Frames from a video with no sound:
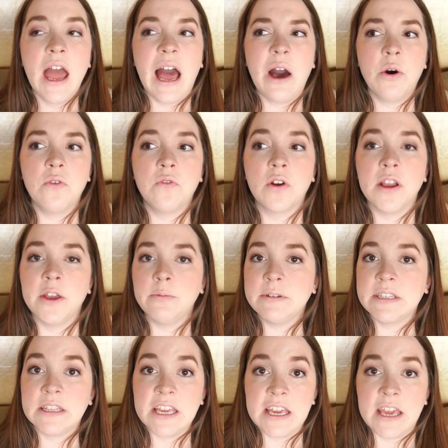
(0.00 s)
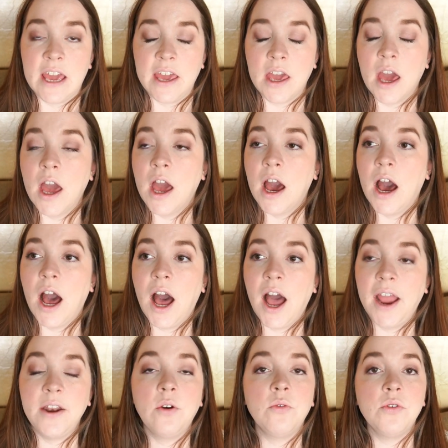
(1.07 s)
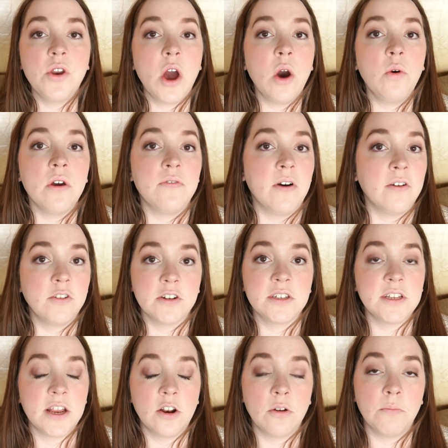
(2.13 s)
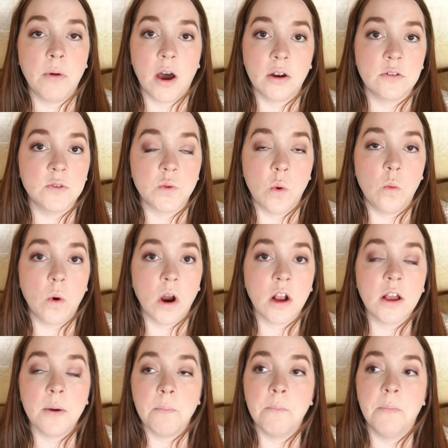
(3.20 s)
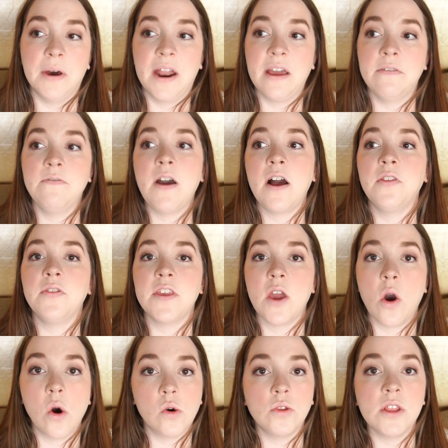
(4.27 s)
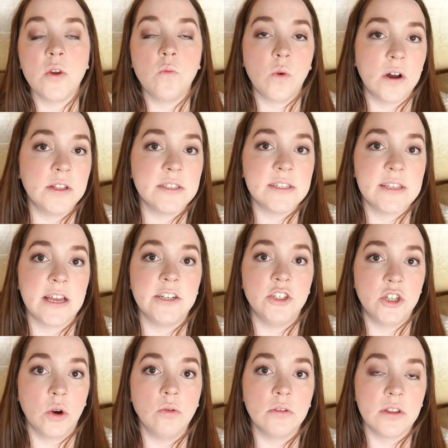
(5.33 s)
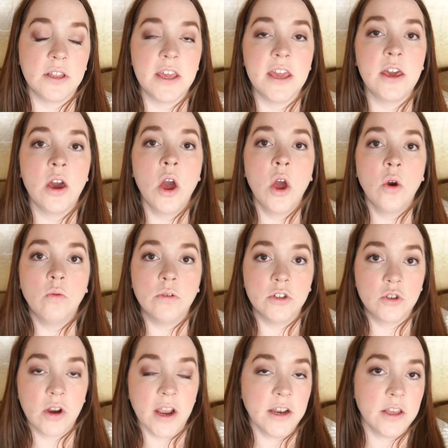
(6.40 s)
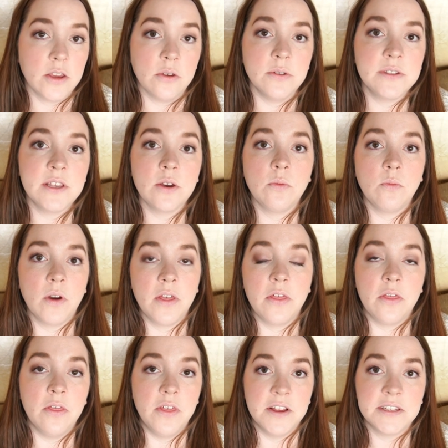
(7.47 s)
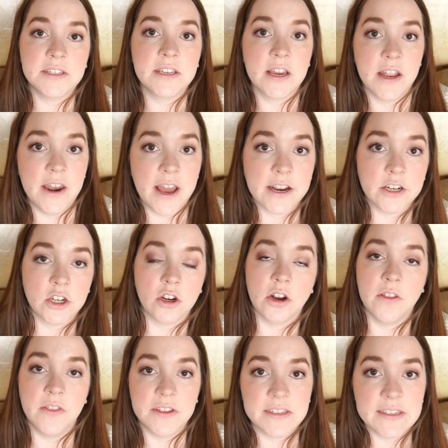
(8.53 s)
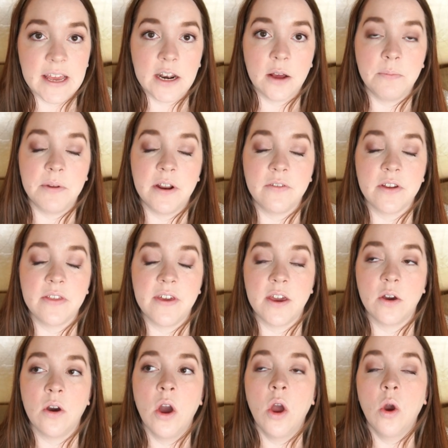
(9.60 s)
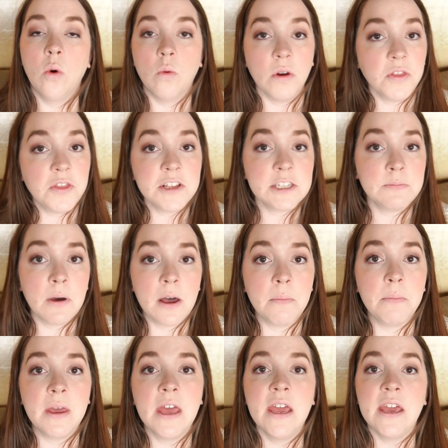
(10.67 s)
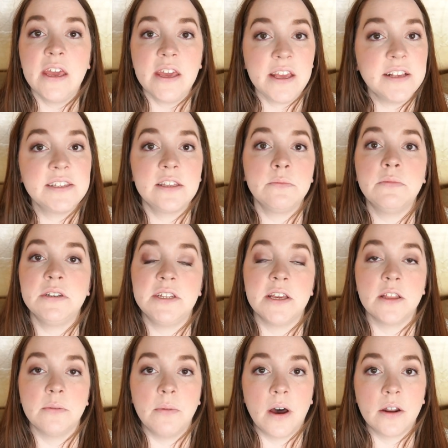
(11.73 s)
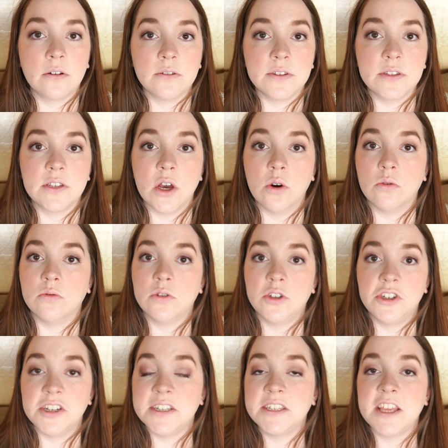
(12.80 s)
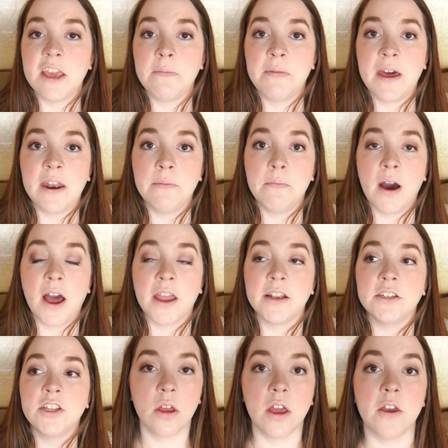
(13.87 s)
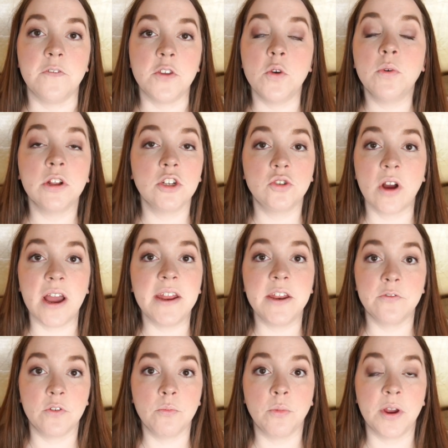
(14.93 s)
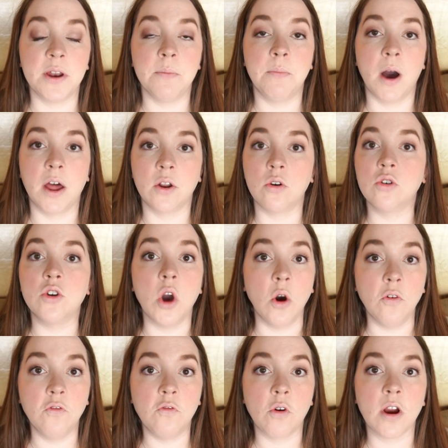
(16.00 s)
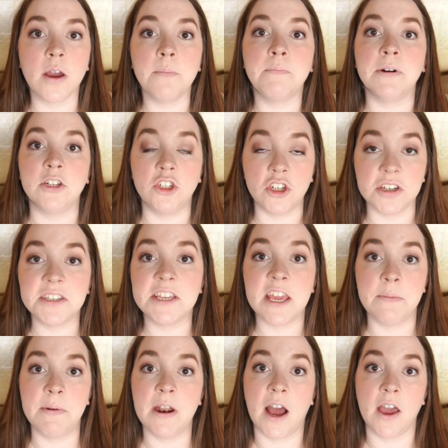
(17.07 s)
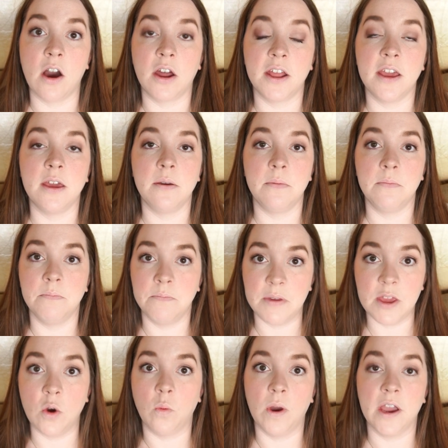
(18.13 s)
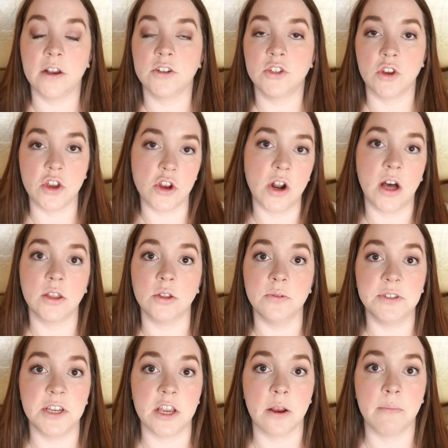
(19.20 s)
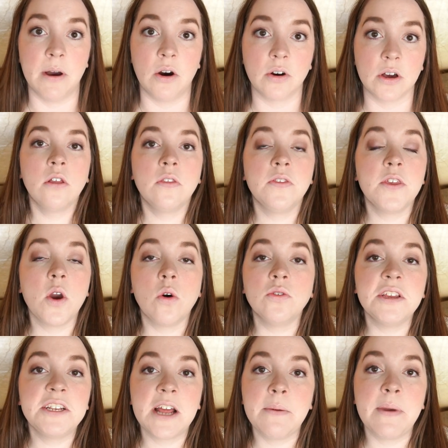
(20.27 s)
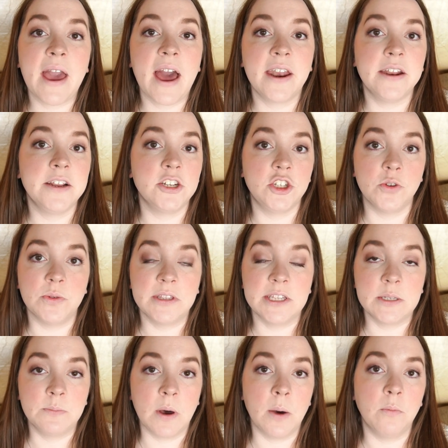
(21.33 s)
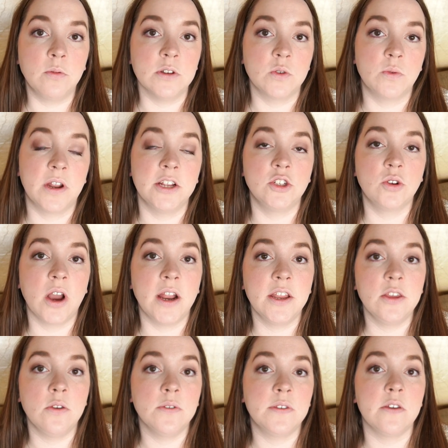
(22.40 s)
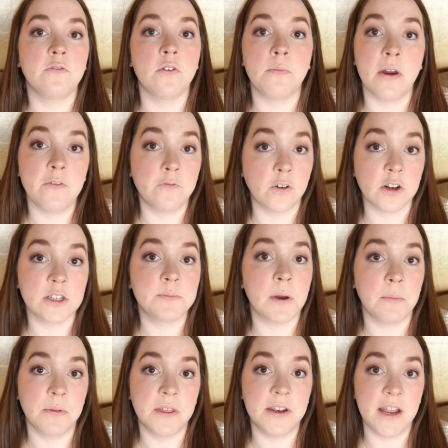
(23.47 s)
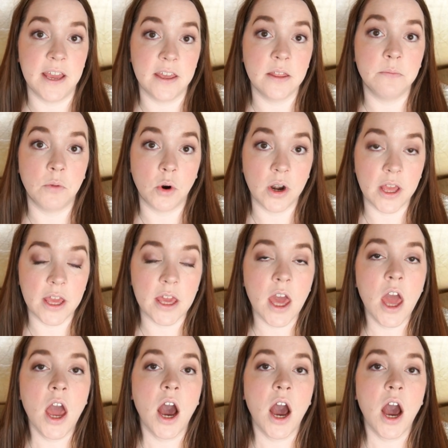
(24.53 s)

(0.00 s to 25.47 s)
However, it was leaking. I don't know if other standard bottles will work, but I found the only ones that don't leak when trying to use it with this connector and the setup and everything with this pump is the Medela bottles. So just keep that in mind. If you want to try a different brand of bottle, go for it, but just keep an eye on it and be aware so you're not losing your milk. The only time I had an issue with this pump was when I tried to use it for my first pump of the day in the morning.